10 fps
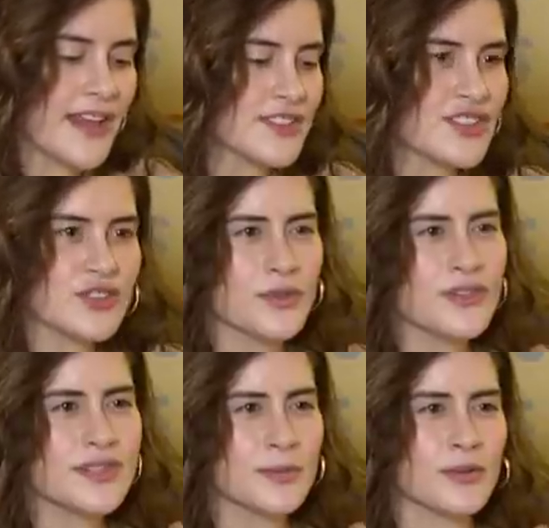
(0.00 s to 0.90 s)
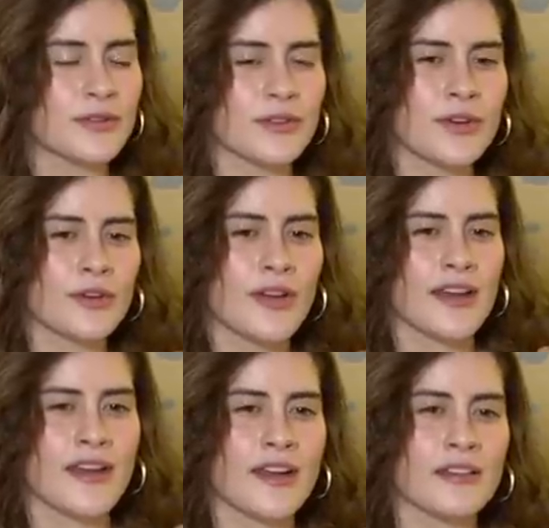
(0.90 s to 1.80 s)
Yeah, it's just reusable, you know,
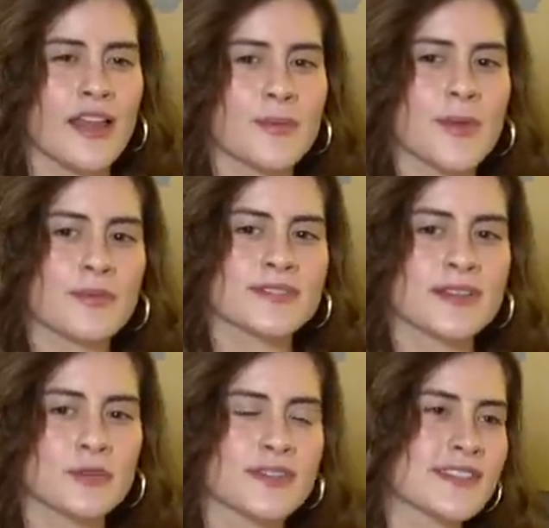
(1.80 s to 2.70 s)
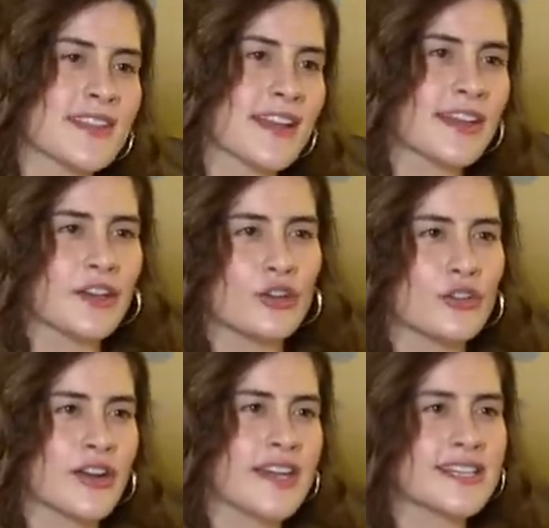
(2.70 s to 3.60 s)
and, and a lot of people say, well, doesn't that kill
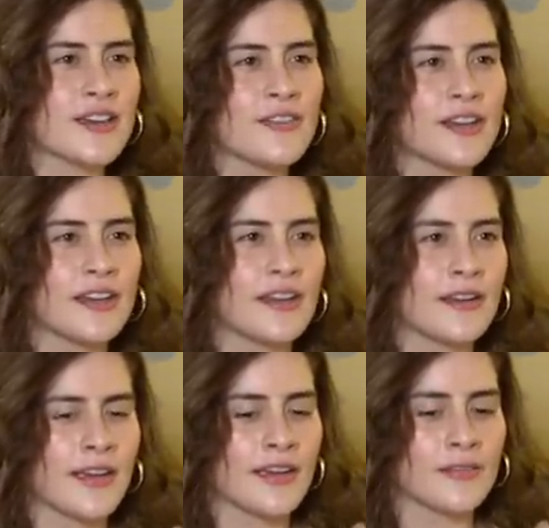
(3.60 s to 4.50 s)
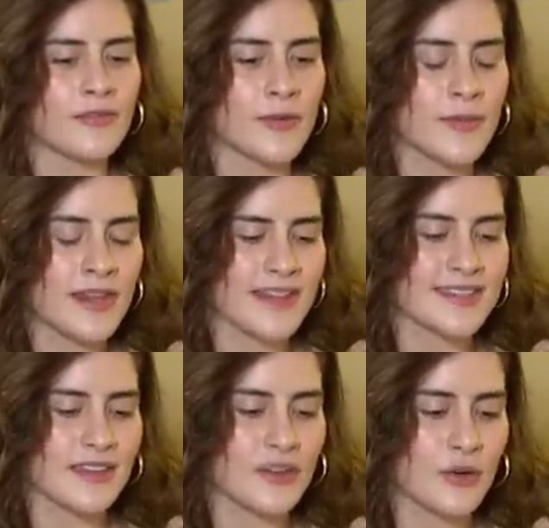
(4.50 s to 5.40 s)
creativity? And and for me, I
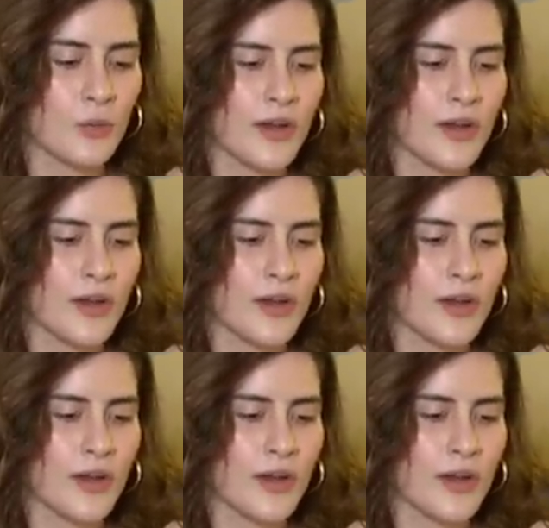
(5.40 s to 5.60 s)
say, you know,